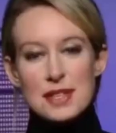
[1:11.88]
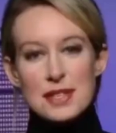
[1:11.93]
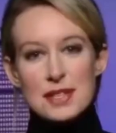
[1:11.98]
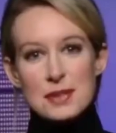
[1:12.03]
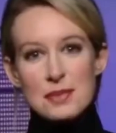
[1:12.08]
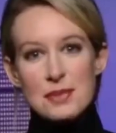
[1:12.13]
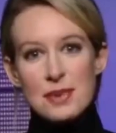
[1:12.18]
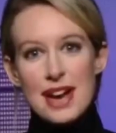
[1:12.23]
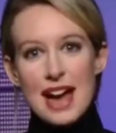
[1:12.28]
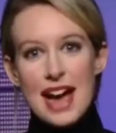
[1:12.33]

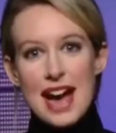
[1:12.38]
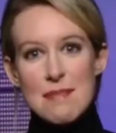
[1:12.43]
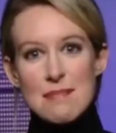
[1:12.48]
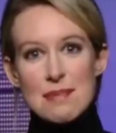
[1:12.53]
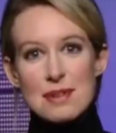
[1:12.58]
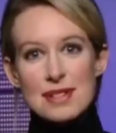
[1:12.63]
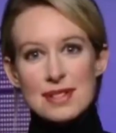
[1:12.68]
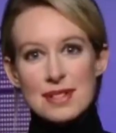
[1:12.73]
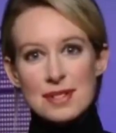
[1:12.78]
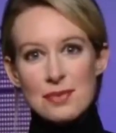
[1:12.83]
This is what
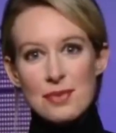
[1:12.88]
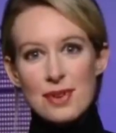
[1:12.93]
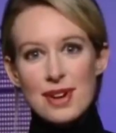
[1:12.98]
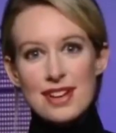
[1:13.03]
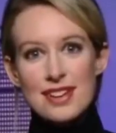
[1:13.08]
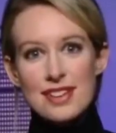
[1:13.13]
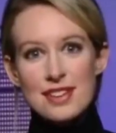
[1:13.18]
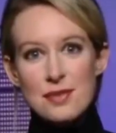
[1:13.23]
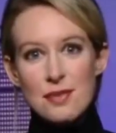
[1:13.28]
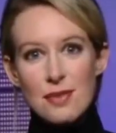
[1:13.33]
happens
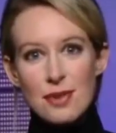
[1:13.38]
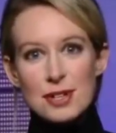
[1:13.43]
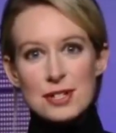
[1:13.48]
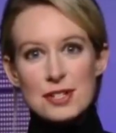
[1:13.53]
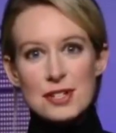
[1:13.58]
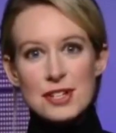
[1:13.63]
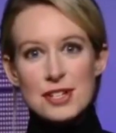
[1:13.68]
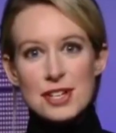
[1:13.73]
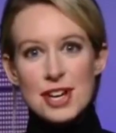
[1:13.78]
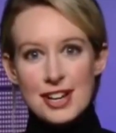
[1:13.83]
when you
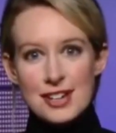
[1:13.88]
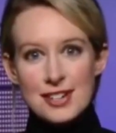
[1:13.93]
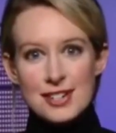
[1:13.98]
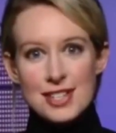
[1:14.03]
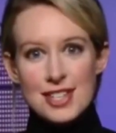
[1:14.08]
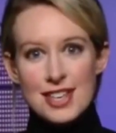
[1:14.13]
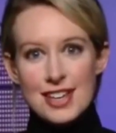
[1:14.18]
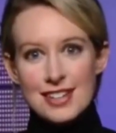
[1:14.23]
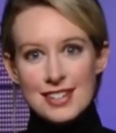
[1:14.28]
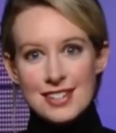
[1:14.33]
work to
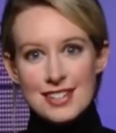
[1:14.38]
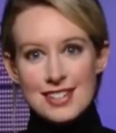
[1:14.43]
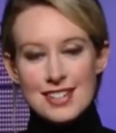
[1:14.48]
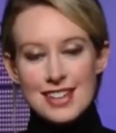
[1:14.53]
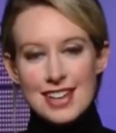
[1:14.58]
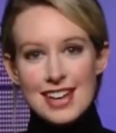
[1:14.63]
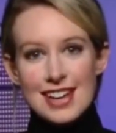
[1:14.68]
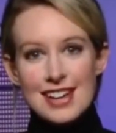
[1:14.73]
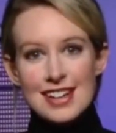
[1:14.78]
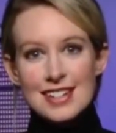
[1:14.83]
change
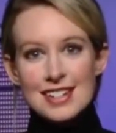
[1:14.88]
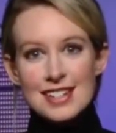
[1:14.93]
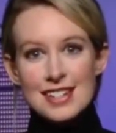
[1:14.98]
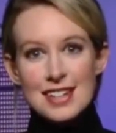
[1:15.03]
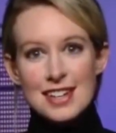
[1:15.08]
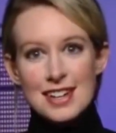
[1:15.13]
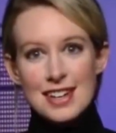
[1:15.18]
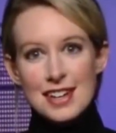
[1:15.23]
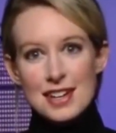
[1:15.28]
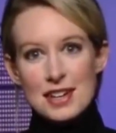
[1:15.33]
things,
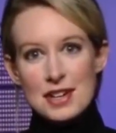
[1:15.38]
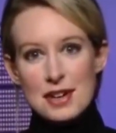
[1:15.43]
and